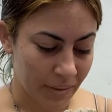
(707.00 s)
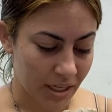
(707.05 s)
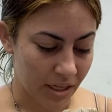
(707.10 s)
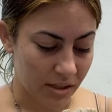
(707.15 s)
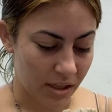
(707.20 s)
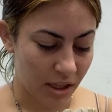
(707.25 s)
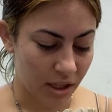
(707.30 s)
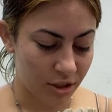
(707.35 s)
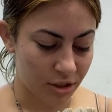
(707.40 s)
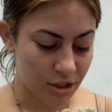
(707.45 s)

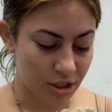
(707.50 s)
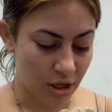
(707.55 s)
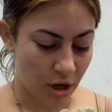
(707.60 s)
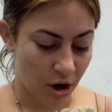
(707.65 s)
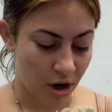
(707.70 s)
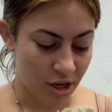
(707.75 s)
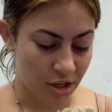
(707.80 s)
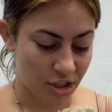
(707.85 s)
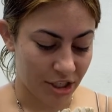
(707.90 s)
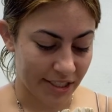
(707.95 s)
The little
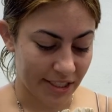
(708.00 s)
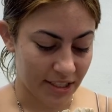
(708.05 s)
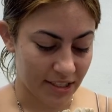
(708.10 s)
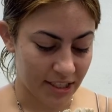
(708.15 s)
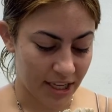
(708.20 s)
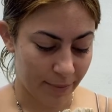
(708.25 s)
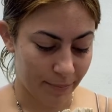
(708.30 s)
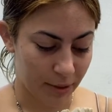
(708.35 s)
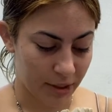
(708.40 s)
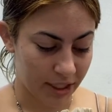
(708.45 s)
scar on
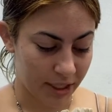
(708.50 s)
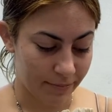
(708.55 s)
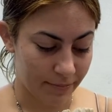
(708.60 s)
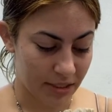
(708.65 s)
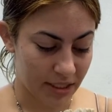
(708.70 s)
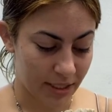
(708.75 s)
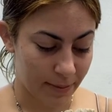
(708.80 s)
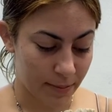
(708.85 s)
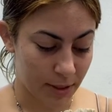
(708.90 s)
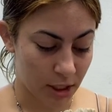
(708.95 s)
Jason's upper lip
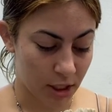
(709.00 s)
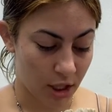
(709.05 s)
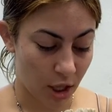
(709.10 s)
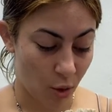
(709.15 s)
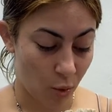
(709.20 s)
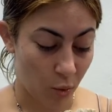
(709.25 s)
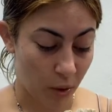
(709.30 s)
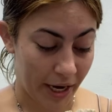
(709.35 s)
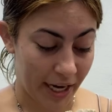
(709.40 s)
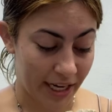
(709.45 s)
seemed to
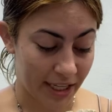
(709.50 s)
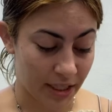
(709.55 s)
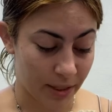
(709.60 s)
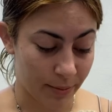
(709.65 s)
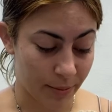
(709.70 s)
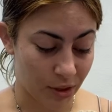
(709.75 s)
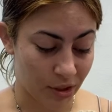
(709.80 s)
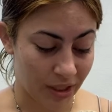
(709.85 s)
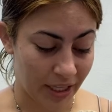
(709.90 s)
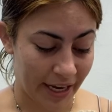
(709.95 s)
glow white in the
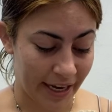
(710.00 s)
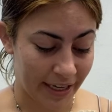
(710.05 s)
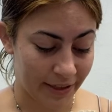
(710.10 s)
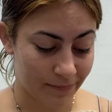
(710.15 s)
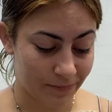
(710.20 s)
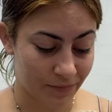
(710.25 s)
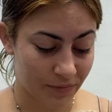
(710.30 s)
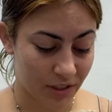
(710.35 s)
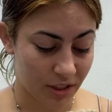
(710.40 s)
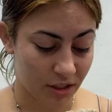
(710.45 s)

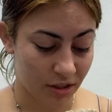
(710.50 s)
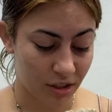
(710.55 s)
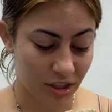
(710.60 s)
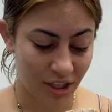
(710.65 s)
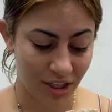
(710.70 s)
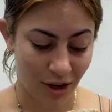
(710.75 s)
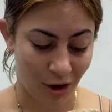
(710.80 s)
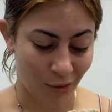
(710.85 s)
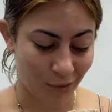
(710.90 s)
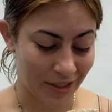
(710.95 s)
moonlight.
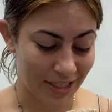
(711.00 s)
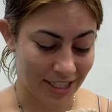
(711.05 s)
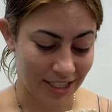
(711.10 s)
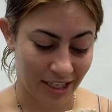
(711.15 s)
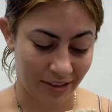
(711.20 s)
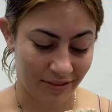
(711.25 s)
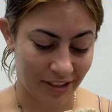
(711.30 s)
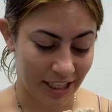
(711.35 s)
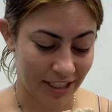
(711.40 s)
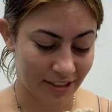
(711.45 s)
She'd always
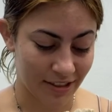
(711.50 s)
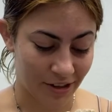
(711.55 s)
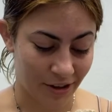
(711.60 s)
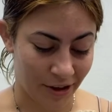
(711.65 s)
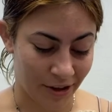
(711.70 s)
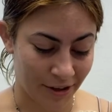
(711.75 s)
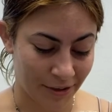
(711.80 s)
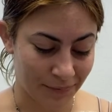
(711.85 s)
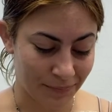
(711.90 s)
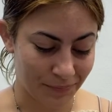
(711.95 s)
loved that
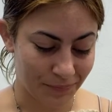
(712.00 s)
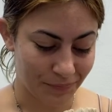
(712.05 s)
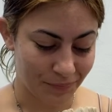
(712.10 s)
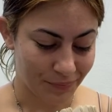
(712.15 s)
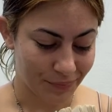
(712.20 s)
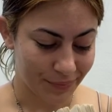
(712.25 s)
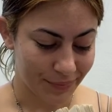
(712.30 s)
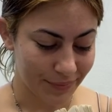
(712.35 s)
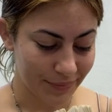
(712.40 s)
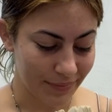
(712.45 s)
scar.
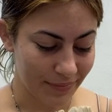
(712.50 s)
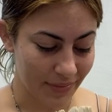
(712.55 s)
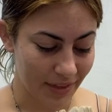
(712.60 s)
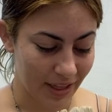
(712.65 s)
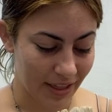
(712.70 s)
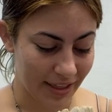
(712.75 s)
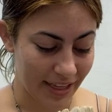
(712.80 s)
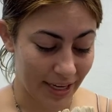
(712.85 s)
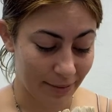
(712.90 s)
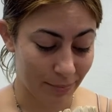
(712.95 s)

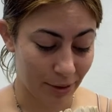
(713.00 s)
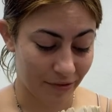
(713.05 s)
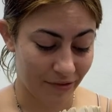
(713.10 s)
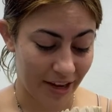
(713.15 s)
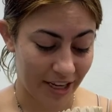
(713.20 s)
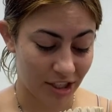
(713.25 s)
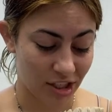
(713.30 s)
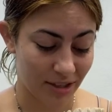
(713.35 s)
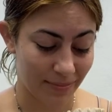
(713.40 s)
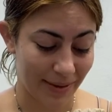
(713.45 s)
The
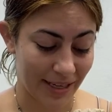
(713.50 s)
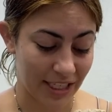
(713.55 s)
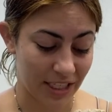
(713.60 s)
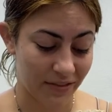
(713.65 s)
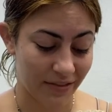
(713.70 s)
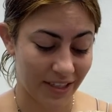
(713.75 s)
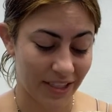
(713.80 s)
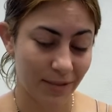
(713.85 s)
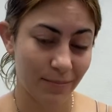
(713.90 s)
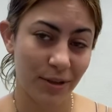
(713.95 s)
imperfection made
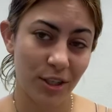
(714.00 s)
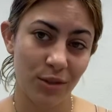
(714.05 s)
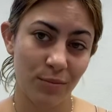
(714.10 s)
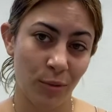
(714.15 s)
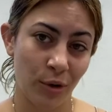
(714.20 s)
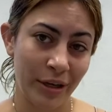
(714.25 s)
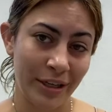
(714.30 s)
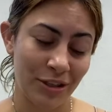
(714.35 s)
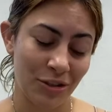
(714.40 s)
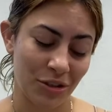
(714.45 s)
his face much
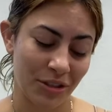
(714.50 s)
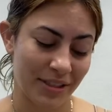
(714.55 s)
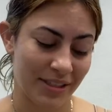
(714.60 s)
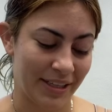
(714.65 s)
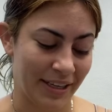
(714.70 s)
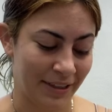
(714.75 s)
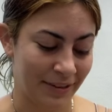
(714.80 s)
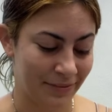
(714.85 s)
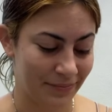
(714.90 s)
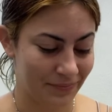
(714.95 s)
more
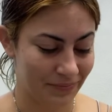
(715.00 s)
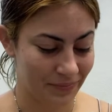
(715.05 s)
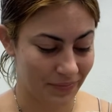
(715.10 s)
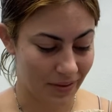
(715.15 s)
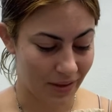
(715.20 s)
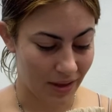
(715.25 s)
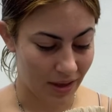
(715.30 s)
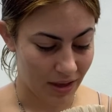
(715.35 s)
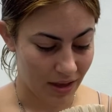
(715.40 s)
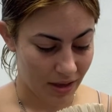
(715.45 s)
interesting.
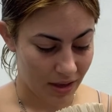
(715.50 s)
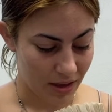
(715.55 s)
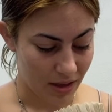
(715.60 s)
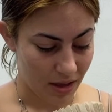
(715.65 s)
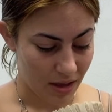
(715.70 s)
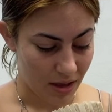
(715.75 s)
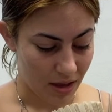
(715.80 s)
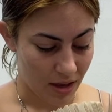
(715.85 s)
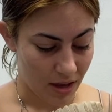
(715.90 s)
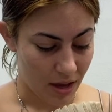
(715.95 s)

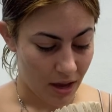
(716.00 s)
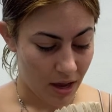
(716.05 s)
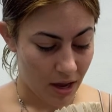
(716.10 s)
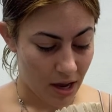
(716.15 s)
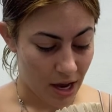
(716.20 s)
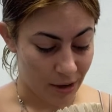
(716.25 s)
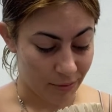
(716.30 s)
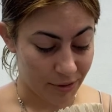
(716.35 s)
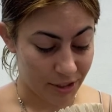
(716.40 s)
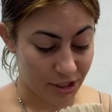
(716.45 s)

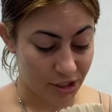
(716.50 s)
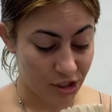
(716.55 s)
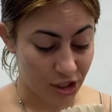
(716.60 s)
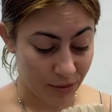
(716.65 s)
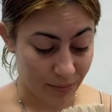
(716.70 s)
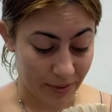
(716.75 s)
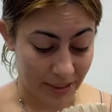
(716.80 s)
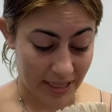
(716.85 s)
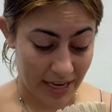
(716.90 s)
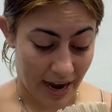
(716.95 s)
"I was
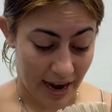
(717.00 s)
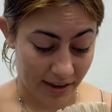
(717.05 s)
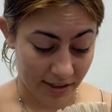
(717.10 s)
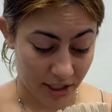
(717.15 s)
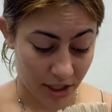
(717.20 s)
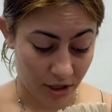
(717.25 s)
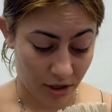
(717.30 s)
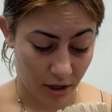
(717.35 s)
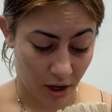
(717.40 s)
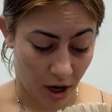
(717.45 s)
stupid to
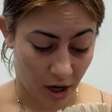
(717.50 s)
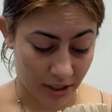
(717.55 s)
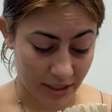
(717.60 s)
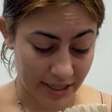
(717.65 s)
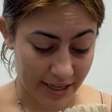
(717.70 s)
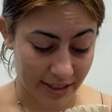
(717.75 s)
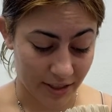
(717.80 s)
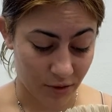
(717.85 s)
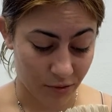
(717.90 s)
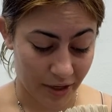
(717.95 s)
ask you to
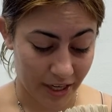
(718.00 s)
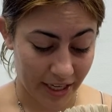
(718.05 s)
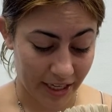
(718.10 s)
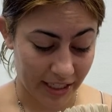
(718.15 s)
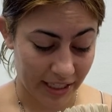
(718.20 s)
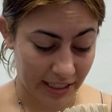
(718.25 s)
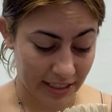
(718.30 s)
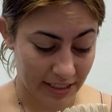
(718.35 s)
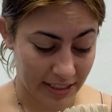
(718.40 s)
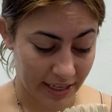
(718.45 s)
contact Rena,"
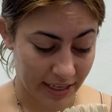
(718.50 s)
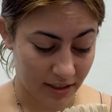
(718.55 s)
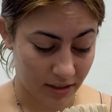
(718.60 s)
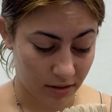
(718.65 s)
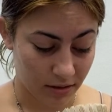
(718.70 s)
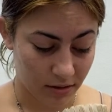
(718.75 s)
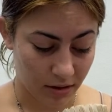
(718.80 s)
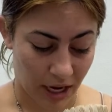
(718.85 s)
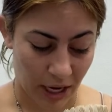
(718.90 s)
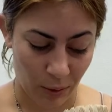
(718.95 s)
he said.
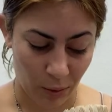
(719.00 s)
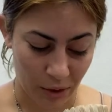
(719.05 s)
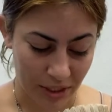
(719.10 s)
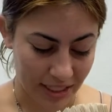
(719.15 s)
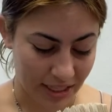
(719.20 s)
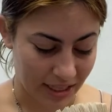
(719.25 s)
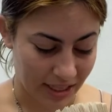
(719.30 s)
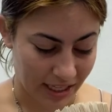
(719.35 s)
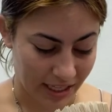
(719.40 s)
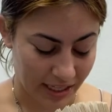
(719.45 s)
"I
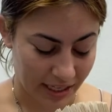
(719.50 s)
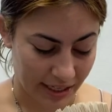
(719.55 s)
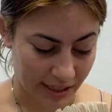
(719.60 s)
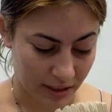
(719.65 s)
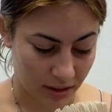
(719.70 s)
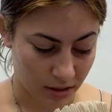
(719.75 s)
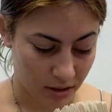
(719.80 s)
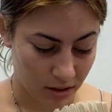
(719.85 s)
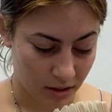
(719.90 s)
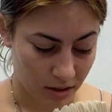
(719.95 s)
wasn't thinking."